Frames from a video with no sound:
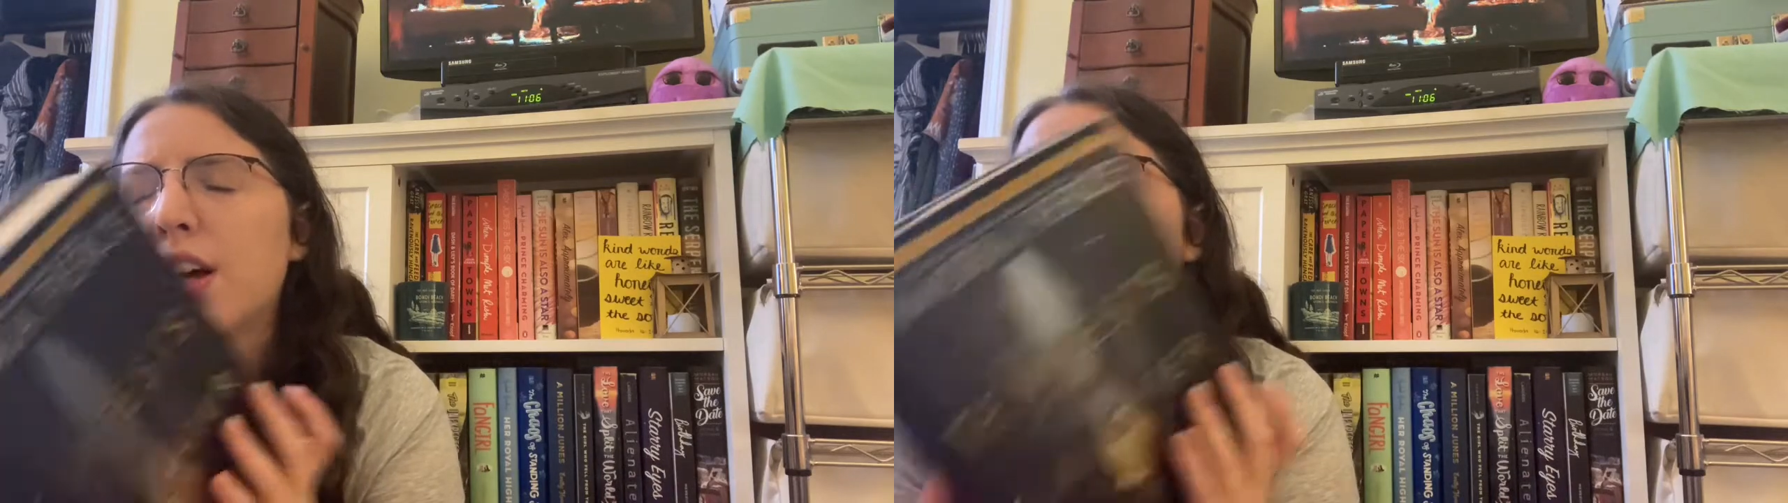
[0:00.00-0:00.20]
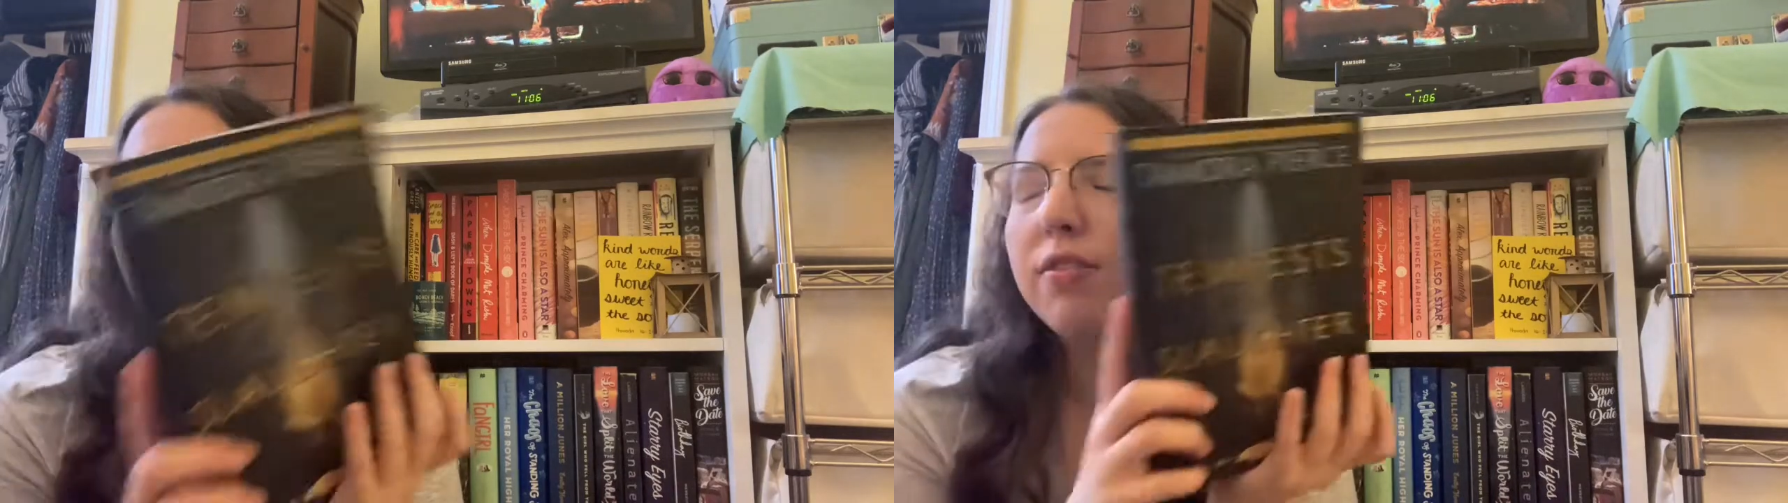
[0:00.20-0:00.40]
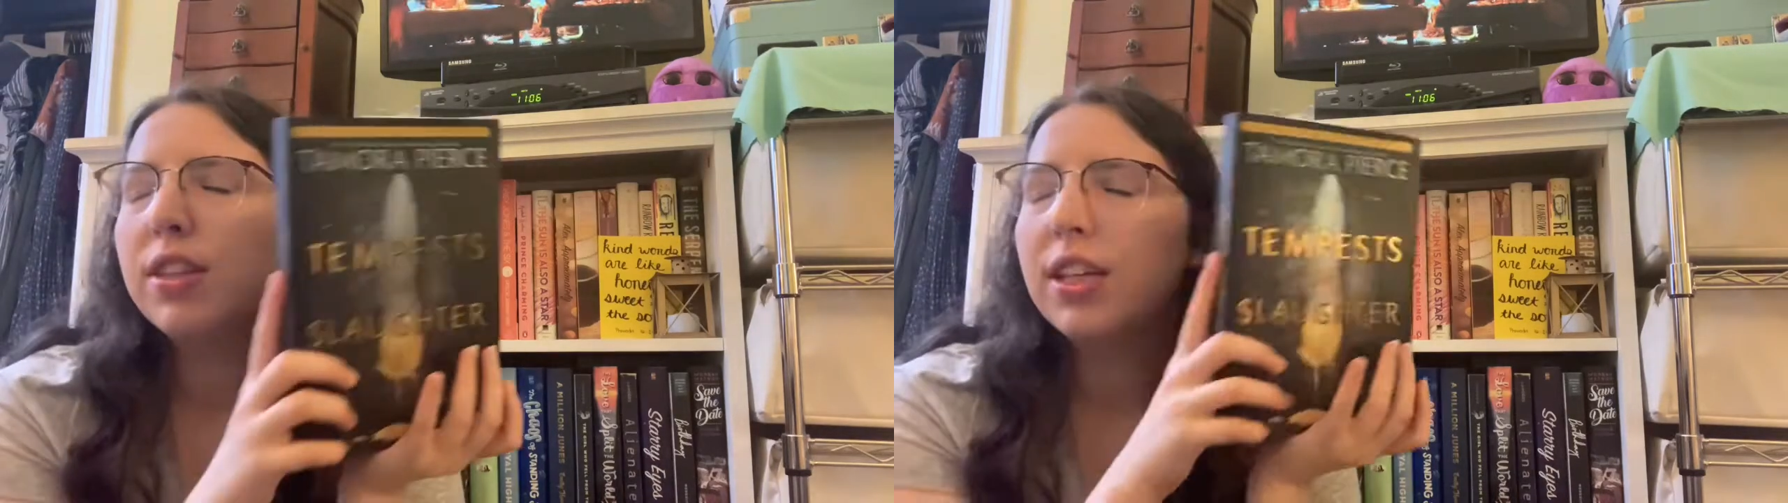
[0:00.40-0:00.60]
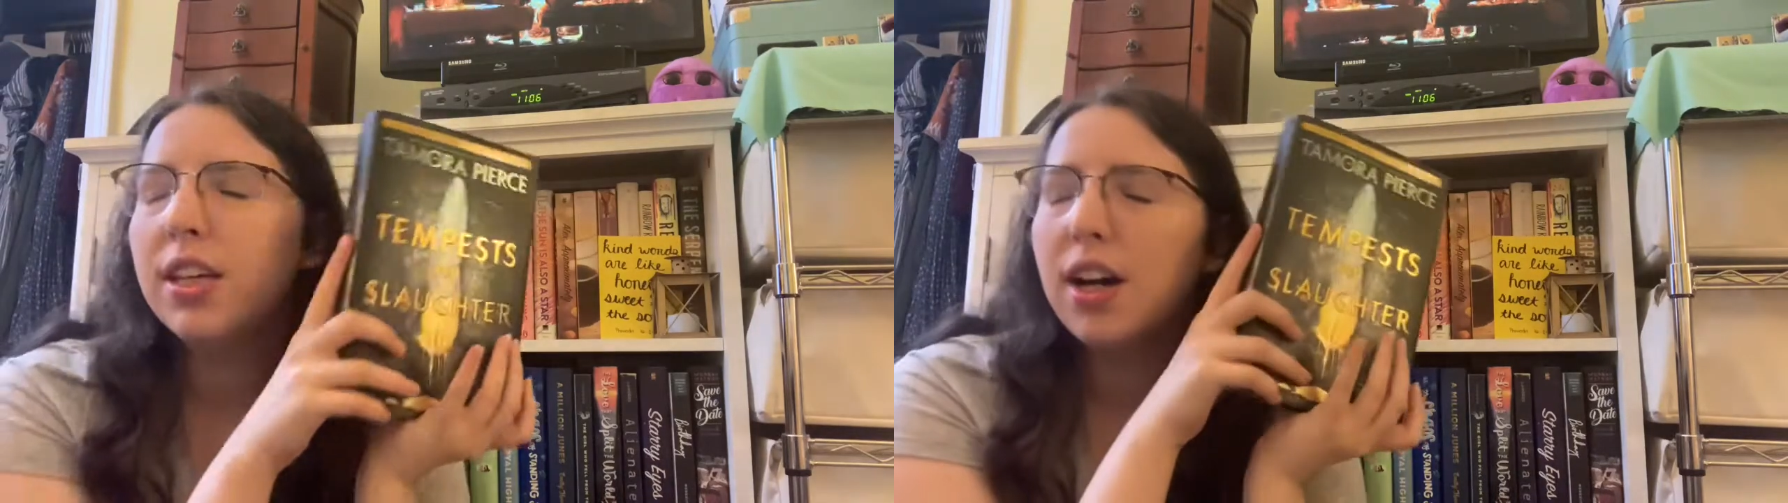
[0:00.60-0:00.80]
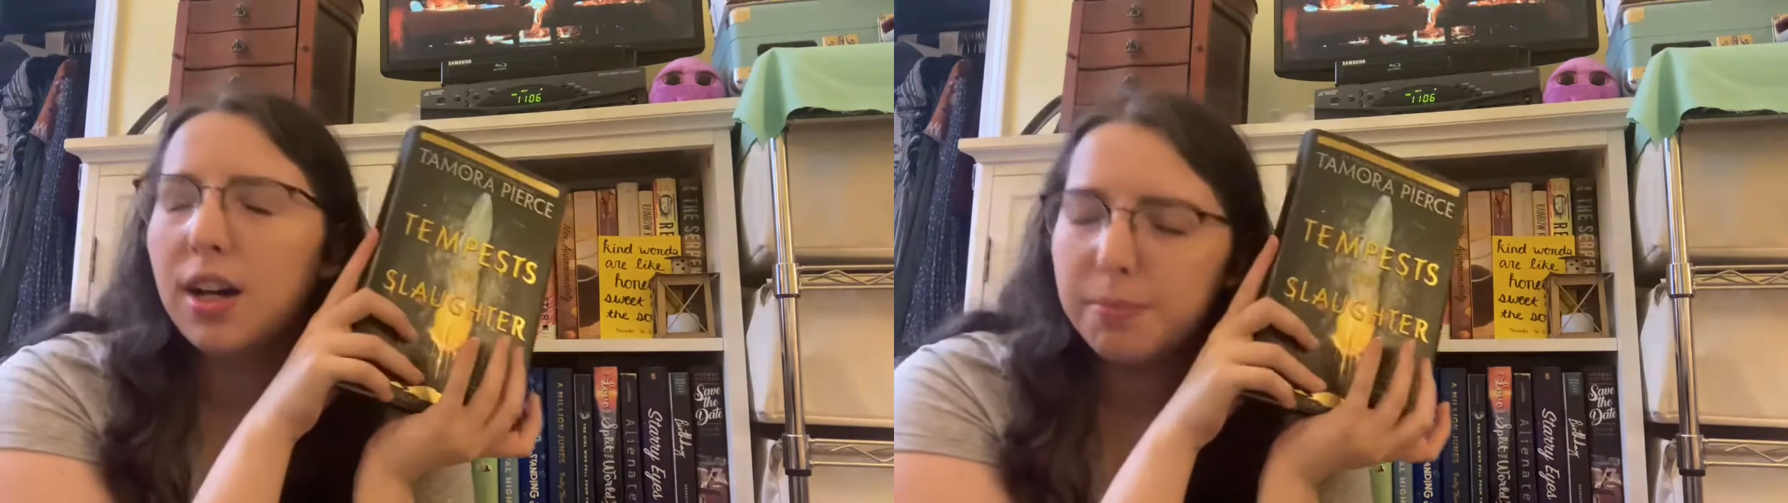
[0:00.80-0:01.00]
of the
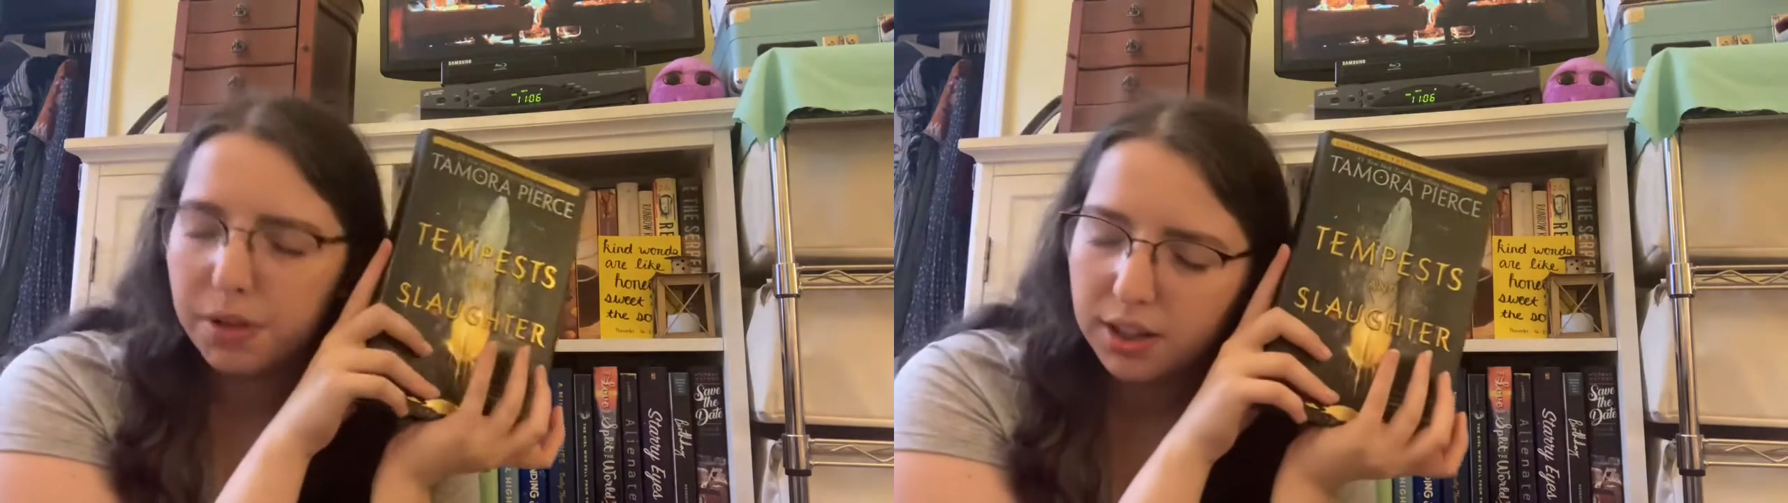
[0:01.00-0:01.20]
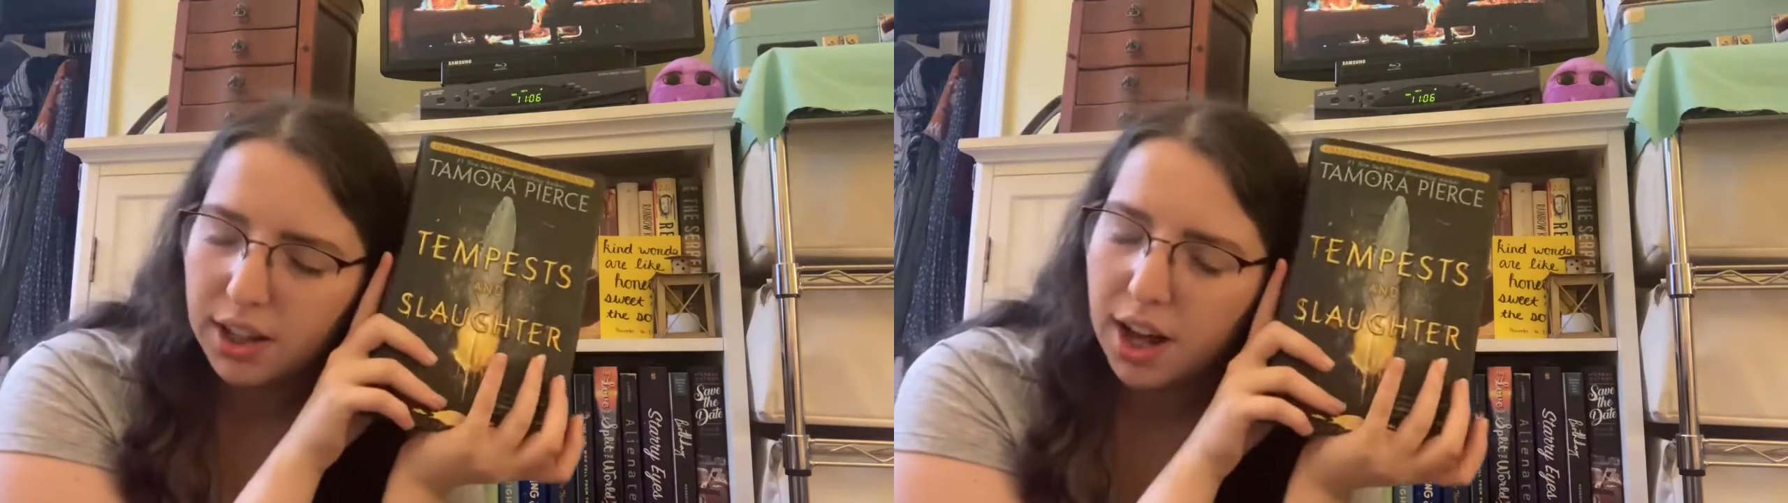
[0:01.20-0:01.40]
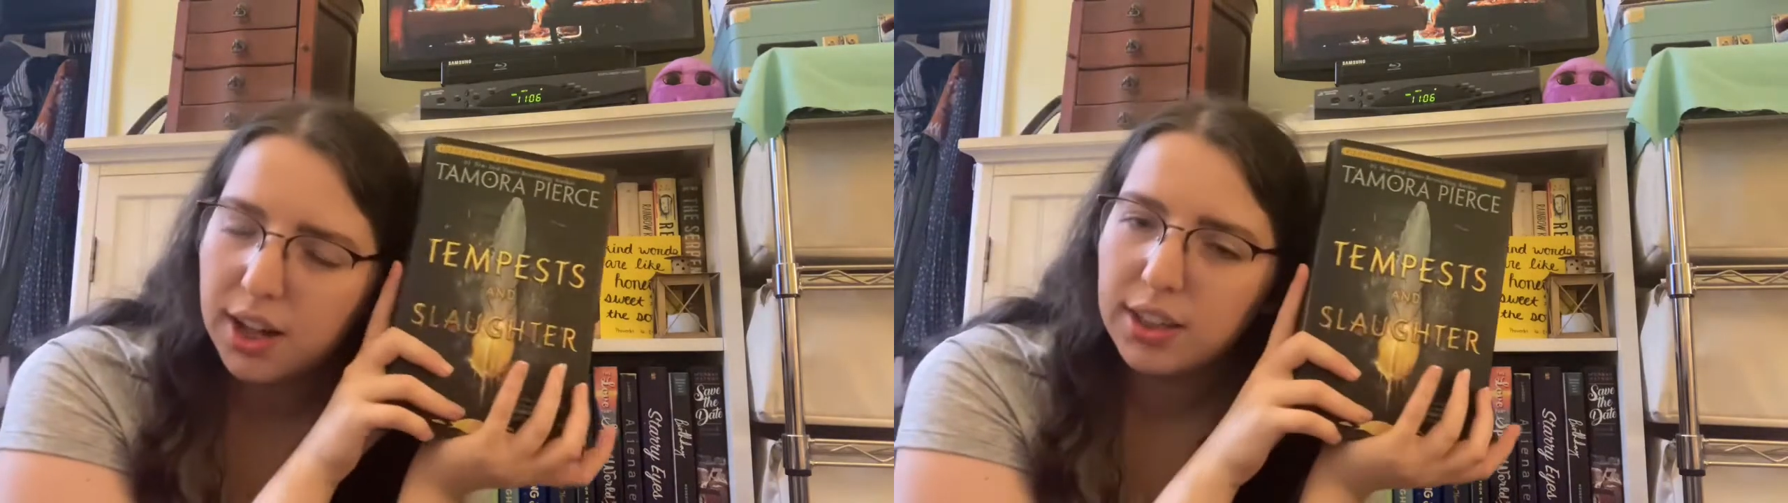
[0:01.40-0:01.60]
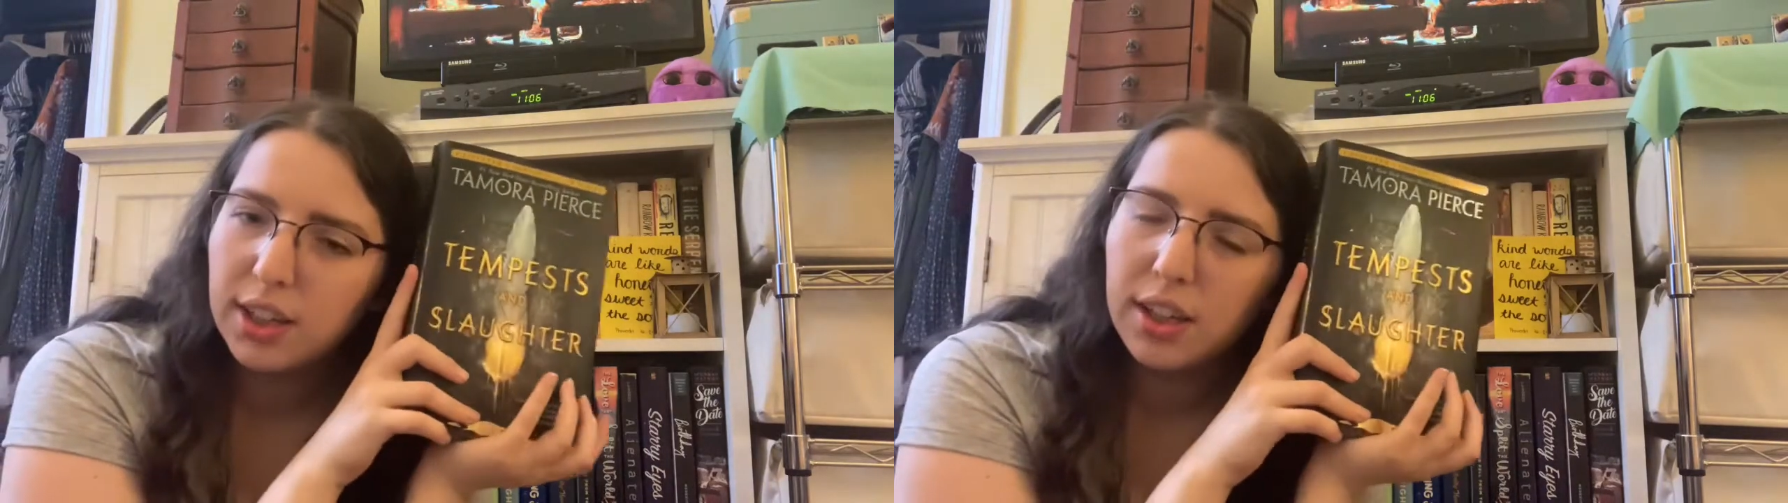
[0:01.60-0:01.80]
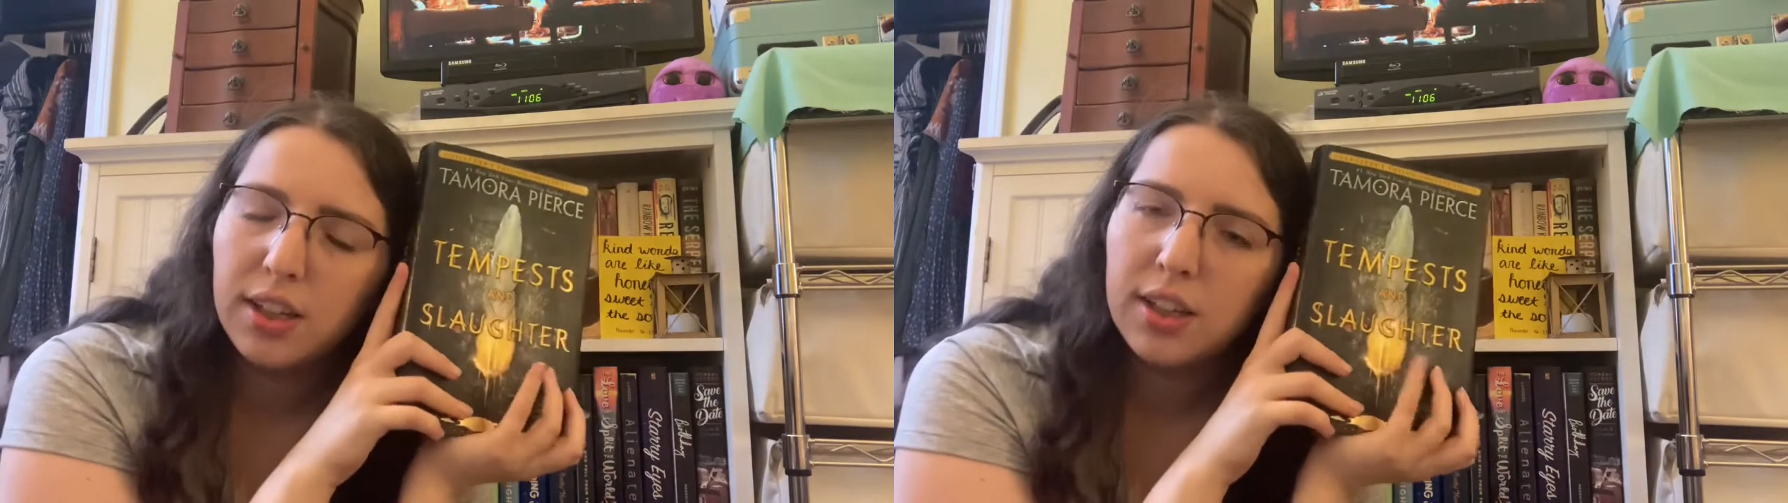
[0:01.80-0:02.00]

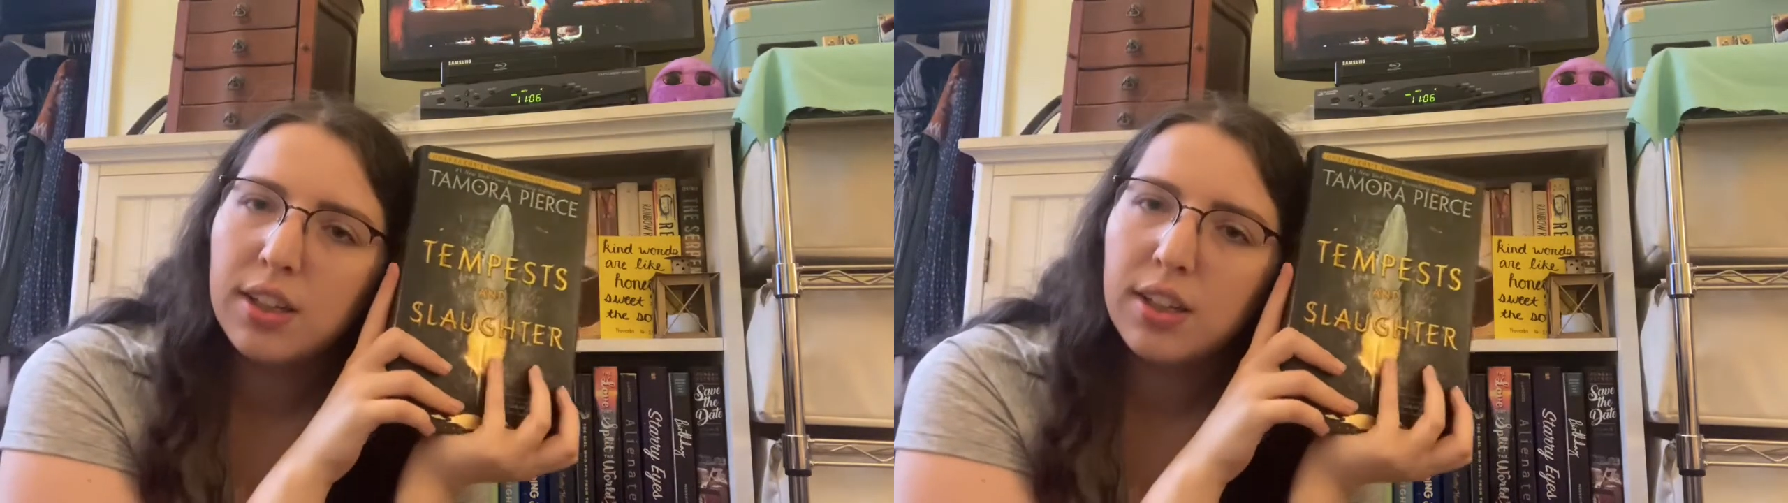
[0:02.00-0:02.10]
Alana